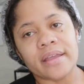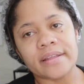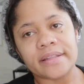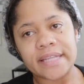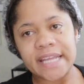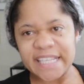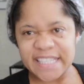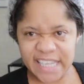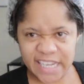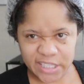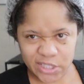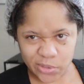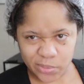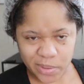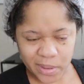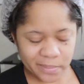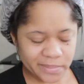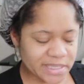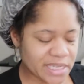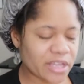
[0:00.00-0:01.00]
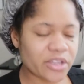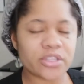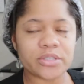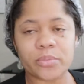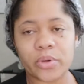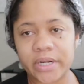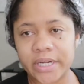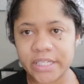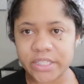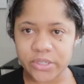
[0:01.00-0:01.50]
They say 2 pumps. I use
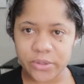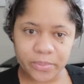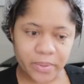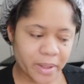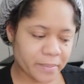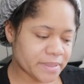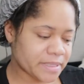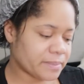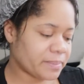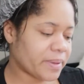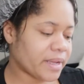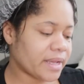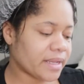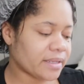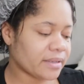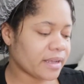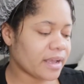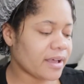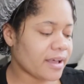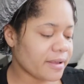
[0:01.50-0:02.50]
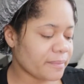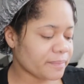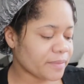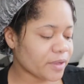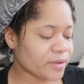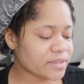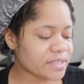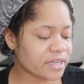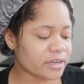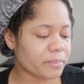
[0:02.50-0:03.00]
more than 2 pumps, but
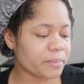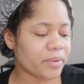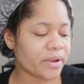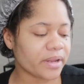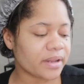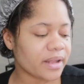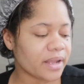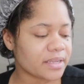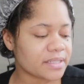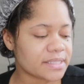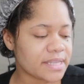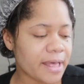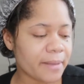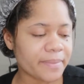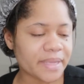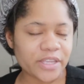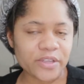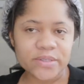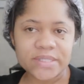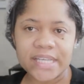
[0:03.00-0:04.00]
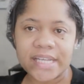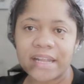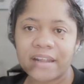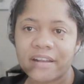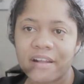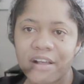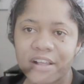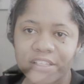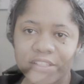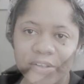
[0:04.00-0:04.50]
those are the products I'll be using.
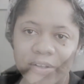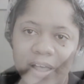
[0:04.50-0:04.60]
And also